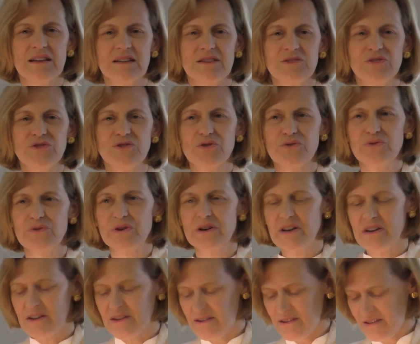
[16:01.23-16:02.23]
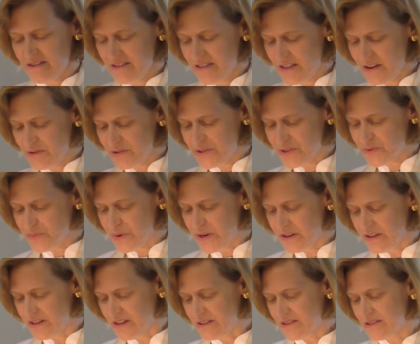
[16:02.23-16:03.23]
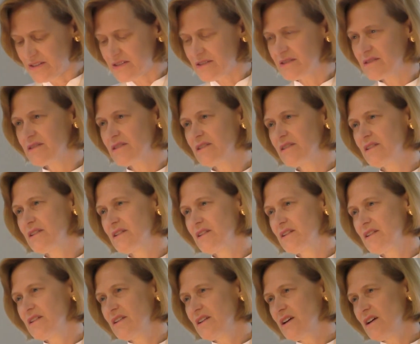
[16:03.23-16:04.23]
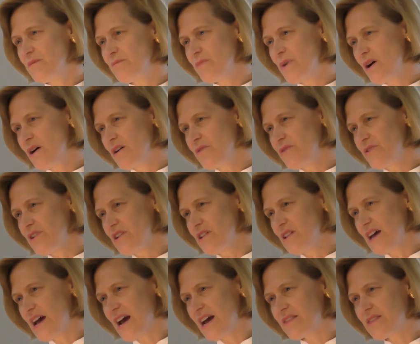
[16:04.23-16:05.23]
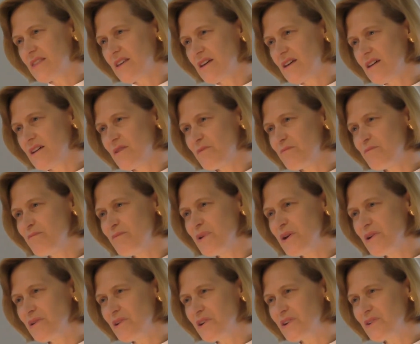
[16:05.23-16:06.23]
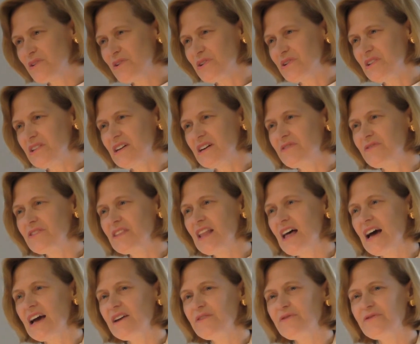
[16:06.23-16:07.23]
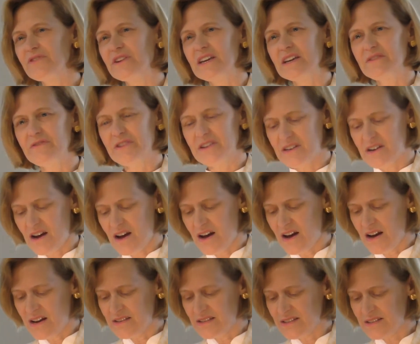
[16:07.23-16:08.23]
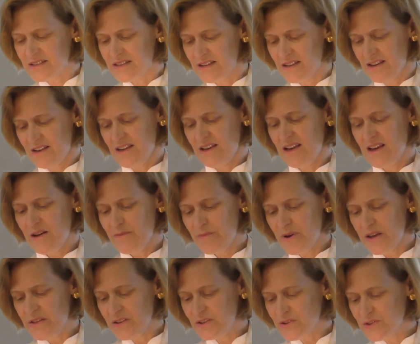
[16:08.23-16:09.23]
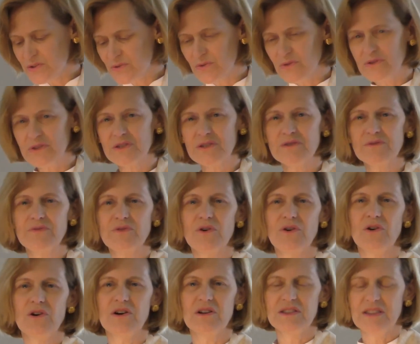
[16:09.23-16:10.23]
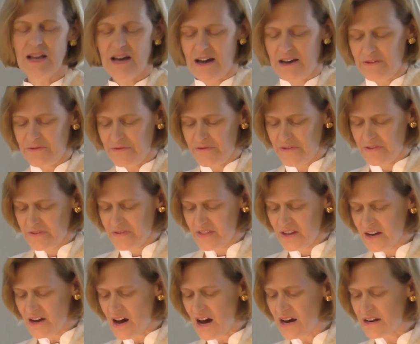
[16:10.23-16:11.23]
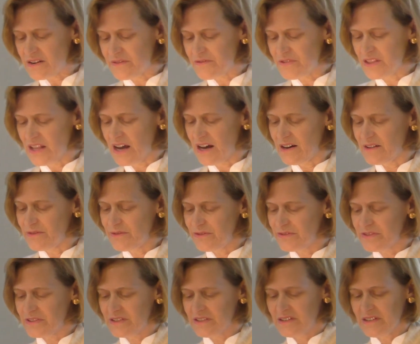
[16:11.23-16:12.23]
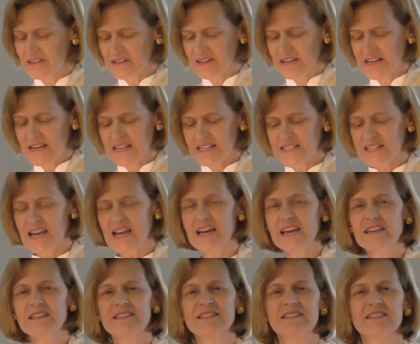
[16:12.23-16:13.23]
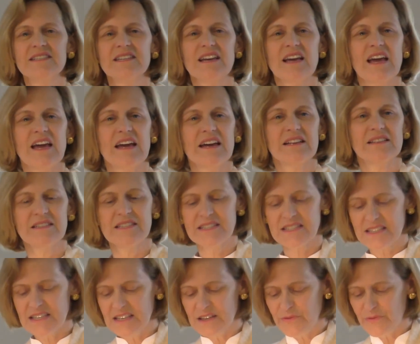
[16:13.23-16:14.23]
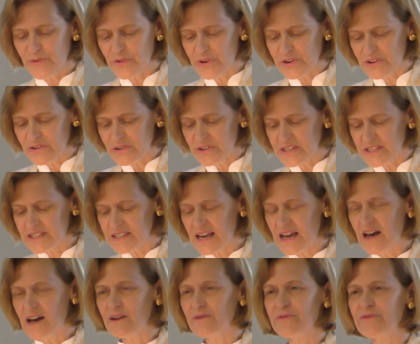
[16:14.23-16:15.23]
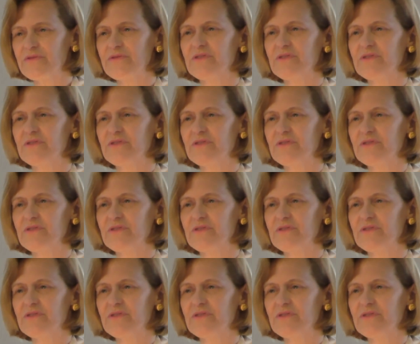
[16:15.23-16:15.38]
enjoy their sweetness. Marvel at the miracle of life given us by the source of all life, the God of love. Taste and see for yourself